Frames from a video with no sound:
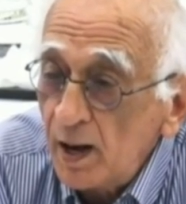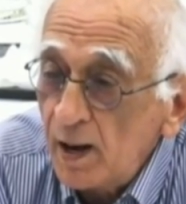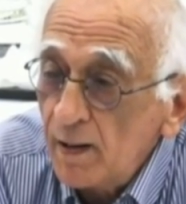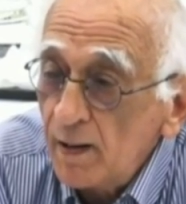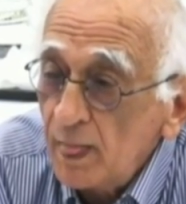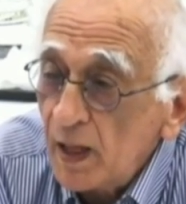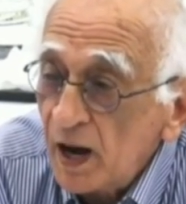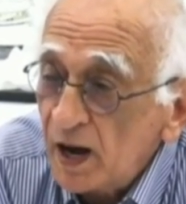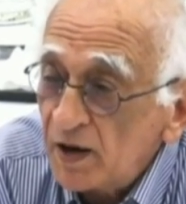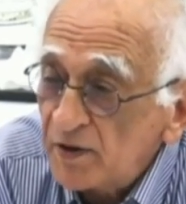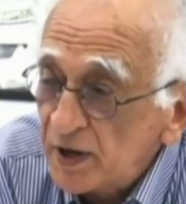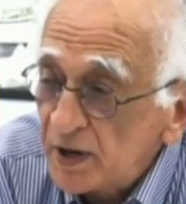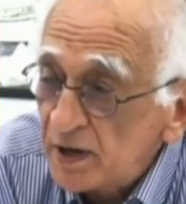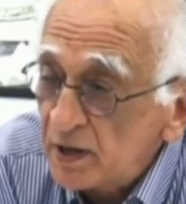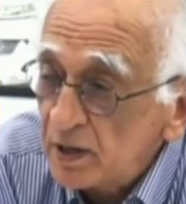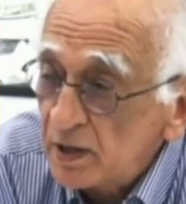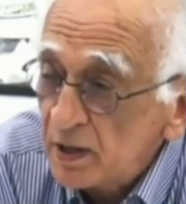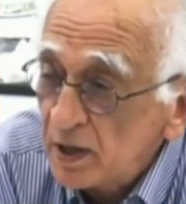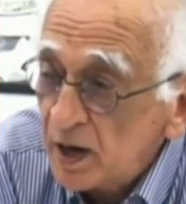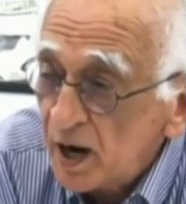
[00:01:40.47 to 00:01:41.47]

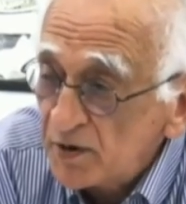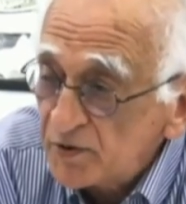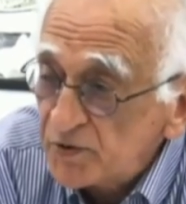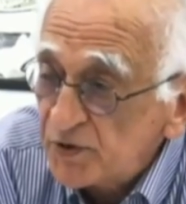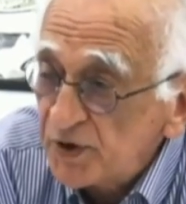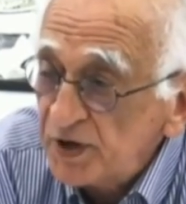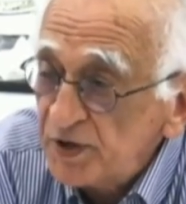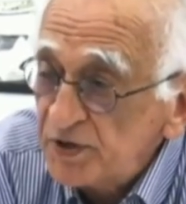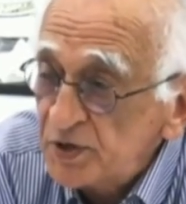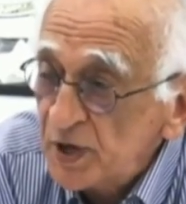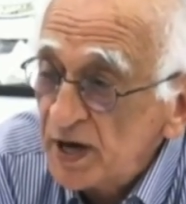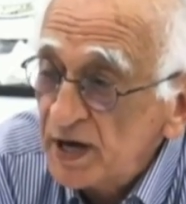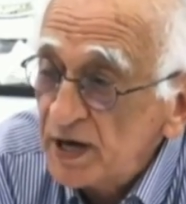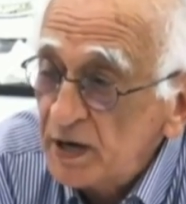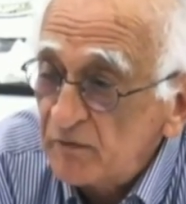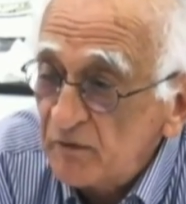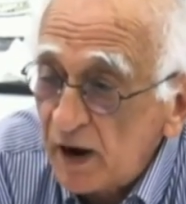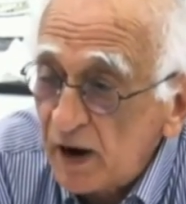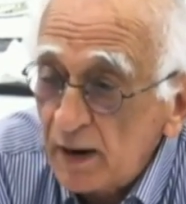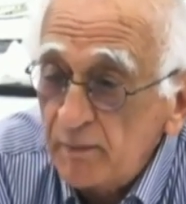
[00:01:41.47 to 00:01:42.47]
other
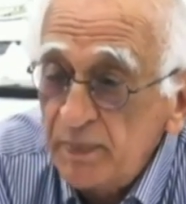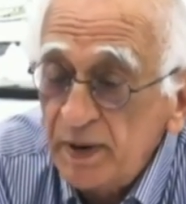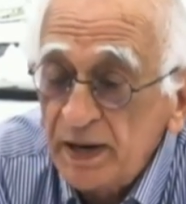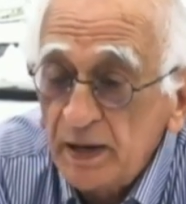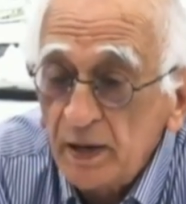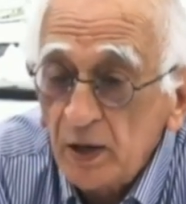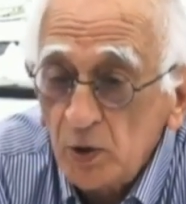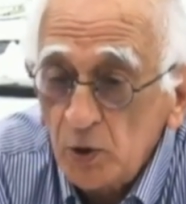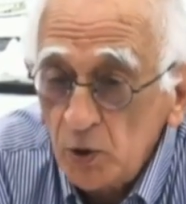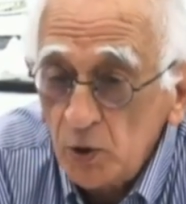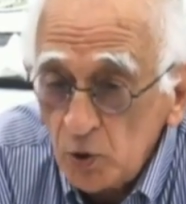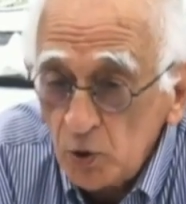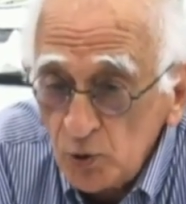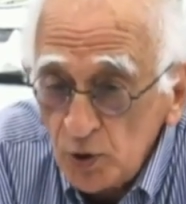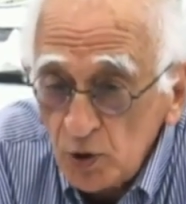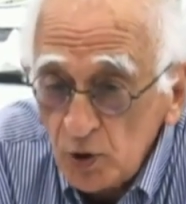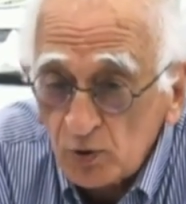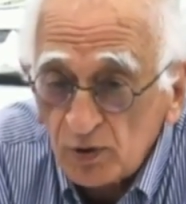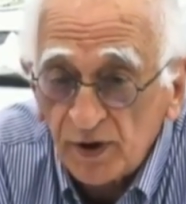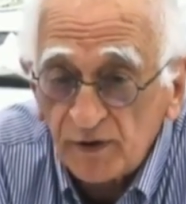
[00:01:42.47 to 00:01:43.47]
countries in developing
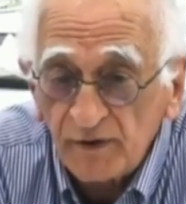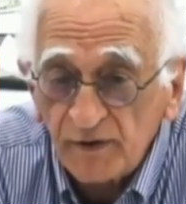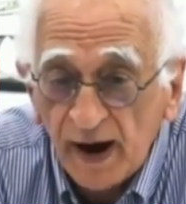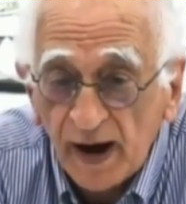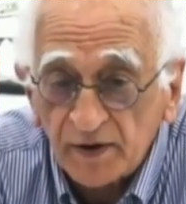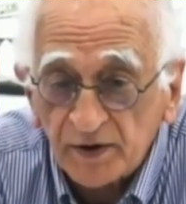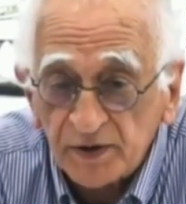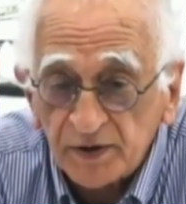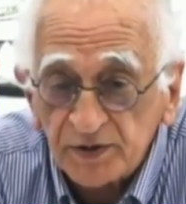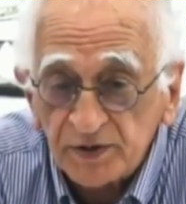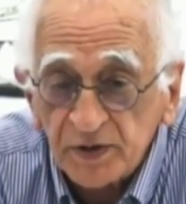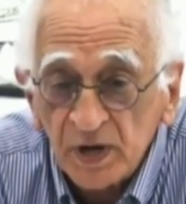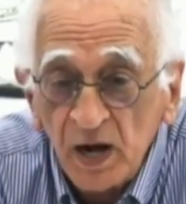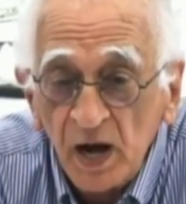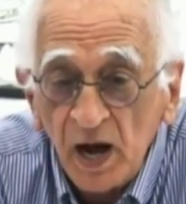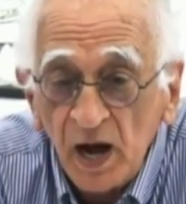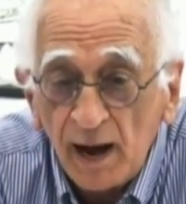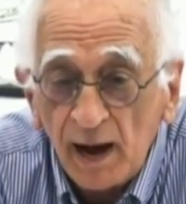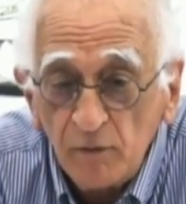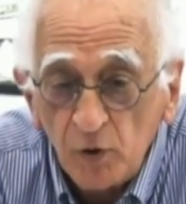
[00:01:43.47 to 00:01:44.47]
new nuclear
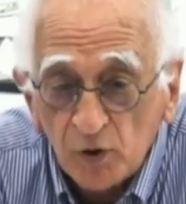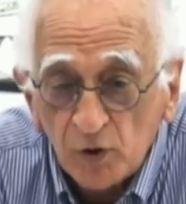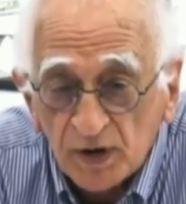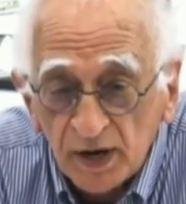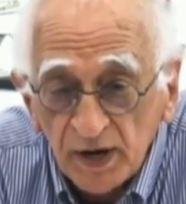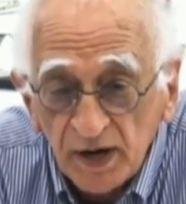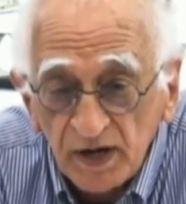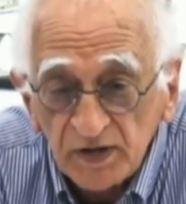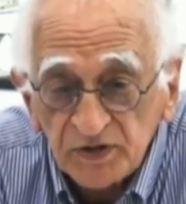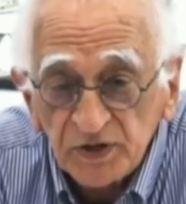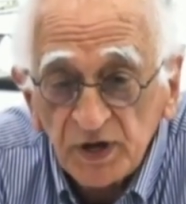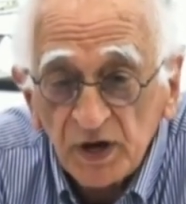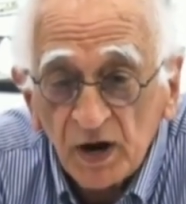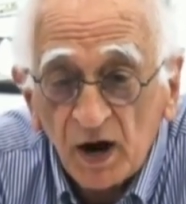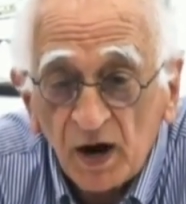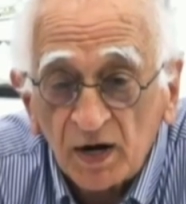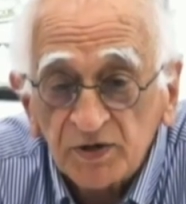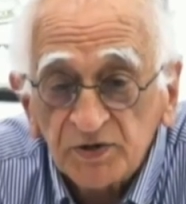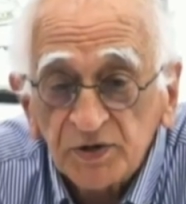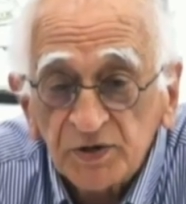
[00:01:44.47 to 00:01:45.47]
reactors. I've looked at
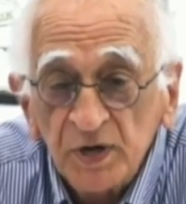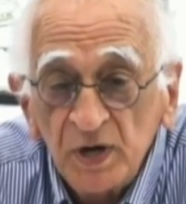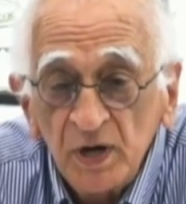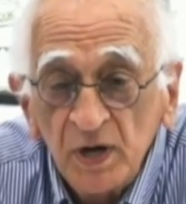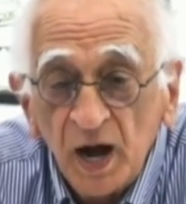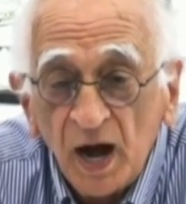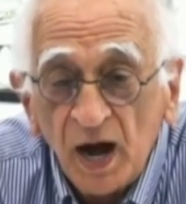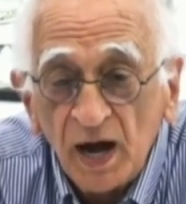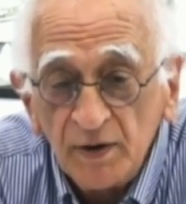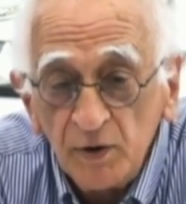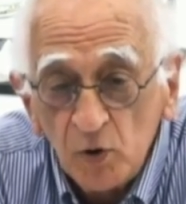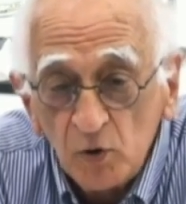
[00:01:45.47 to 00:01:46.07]
ACRs.